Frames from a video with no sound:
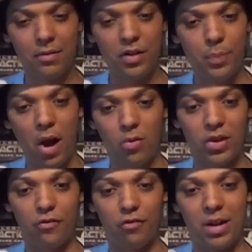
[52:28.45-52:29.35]
This pile
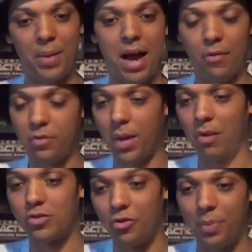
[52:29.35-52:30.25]
was like three pound. This
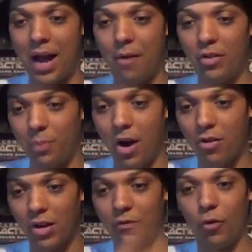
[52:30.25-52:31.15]
pile was two pound. This pile
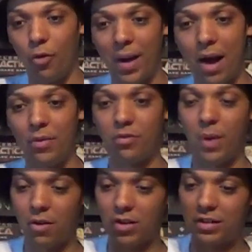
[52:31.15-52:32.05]
was like four pound. This
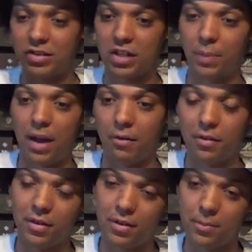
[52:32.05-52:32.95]
pile was like six pound.
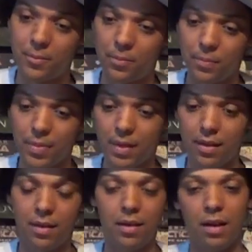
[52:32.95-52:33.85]

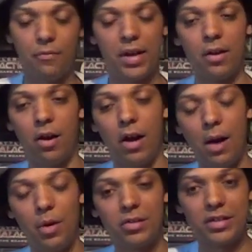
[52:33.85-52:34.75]
And I'm thinking, oh,
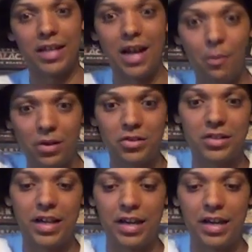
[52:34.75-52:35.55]
how much is it? How much is it?